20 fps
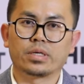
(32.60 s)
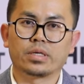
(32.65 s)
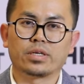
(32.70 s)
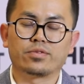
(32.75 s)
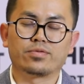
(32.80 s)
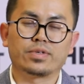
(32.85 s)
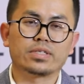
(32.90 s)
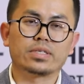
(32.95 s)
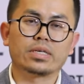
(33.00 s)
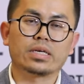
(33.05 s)

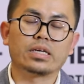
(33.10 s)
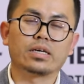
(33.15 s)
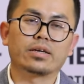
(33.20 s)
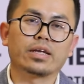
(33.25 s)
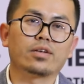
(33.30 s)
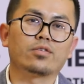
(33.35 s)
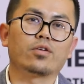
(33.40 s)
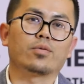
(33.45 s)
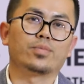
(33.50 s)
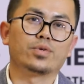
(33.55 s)
It was a
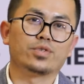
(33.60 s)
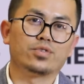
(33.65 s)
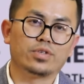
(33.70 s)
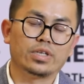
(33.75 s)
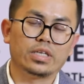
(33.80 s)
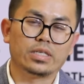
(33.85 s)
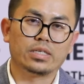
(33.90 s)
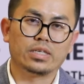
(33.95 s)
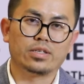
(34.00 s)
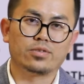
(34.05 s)
great
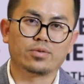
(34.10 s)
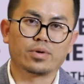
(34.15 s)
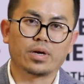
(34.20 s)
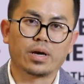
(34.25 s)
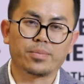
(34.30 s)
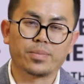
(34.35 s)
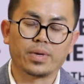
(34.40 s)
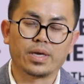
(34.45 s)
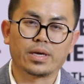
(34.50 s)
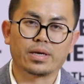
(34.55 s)
opportunity to
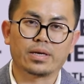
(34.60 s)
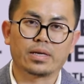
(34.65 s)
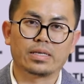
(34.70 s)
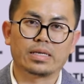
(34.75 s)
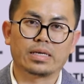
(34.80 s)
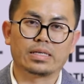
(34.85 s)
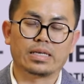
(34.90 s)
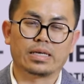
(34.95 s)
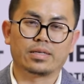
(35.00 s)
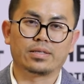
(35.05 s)
come here
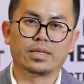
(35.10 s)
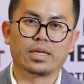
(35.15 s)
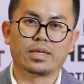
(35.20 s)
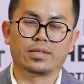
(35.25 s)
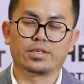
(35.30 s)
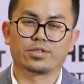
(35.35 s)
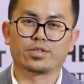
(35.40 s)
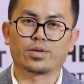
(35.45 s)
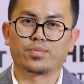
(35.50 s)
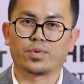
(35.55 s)
and attend
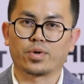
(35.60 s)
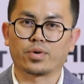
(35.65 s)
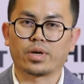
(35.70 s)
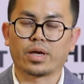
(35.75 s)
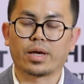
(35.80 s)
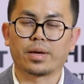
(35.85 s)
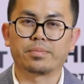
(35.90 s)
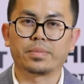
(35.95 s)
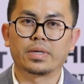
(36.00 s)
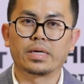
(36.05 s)
this
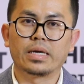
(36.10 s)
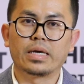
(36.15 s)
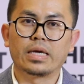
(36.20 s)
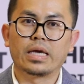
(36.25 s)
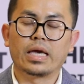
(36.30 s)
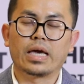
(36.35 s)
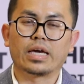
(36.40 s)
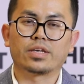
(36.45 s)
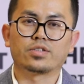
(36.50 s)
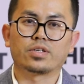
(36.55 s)
program.
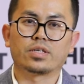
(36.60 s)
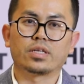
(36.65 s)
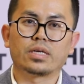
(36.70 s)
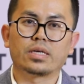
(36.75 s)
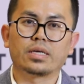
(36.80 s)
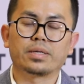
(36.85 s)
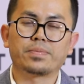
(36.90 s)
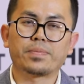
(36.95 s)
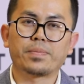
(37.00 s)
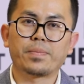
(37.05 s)

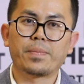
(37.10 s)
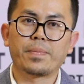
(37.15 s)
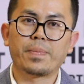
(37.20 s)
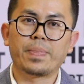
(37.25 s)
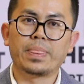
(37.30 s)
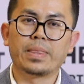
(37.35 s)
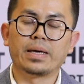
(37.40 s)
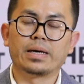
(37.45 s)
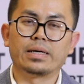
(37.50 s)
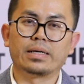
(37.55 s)
Actually,
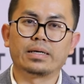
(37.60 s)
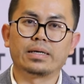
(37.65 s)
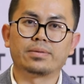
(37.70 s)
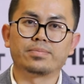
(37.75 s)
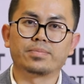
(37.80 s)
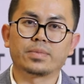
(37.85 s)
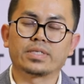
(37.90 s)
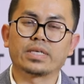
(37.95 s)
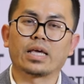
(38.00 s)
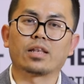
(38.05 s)

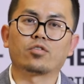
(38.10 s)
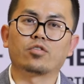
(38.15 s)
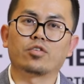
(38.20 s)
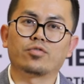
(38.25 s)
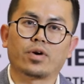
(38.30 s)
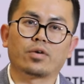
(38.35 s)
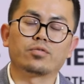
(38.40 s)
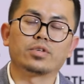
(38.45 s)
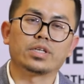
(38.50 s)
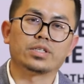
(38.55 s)
SELCO
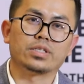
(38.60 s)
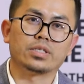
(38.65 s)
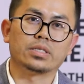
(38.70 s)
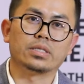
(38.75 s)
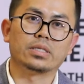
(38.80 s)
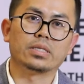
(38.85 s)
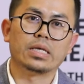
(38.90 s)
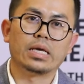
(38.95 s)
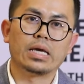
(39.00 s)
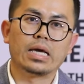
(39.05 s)

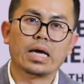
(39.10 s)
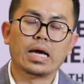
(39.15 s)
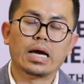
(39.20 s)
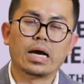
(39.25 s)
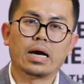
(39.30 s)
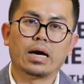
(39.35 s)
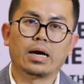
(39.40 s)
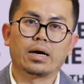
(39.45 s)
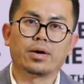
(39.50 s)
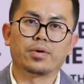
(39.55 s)
Foundation,
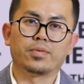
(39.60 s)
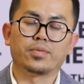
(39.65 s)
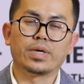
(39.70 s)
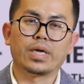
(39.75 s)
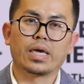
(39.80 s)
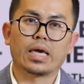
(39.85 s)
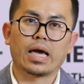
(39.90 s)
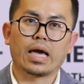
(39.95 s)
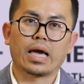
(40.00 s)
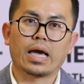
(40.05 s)

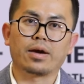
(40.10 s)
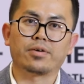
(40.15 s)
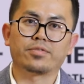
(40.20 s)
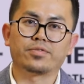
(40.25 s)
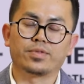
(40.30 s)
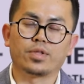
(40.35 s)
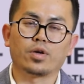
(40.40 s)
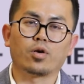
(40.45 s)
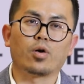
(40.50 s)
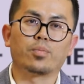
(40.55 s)
we
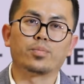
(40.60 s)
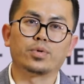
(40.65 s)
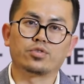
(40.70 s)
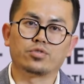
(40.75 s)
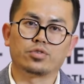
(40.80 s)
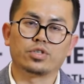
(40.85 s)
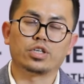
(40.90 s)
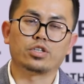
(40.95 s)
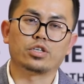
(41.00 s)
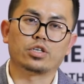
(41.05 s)
have the
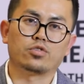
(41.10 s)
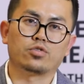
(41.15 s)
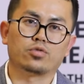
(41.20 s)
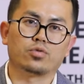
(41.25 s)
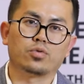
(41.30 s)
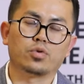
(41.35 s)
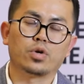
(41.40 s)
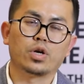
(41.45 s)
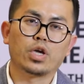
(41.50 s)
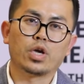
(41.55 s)
opportunity
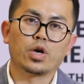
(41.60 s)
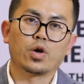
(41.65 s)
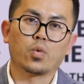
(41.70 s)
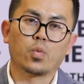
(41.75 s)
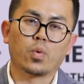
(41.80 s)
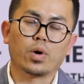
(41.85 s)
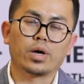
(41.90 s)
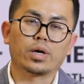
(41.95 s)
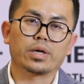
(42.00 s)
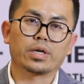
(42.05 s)
to
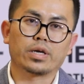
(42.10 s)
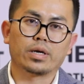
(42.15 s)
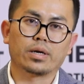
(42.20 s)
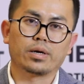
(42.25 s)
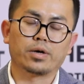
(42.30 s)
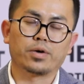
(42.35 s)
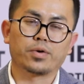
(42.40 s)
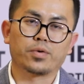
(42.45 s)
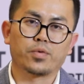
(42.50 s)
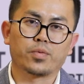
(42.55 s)
work
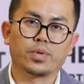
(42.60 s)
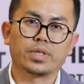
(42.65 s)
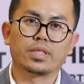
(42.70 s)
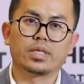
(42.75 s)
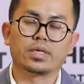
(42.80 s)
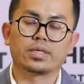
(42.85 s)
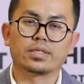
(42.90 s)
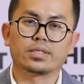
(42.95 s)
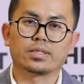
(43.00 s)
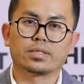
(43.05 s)
with
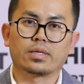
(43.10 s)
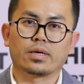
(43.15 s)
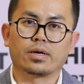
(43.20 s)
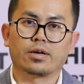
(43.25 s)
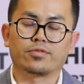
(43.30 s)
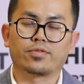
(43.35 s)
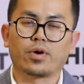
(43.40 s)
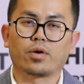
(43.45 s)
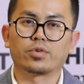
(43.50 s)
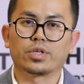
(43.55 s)
this
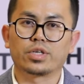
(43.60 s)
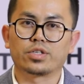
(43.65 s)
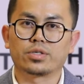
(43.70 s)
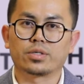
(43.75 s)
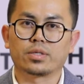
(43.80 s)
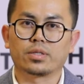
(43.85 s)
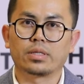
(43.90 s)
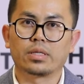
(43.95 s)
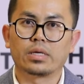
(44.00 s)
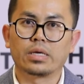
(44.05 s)

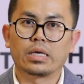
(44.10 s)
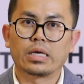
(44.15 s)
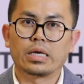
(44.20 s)
foundation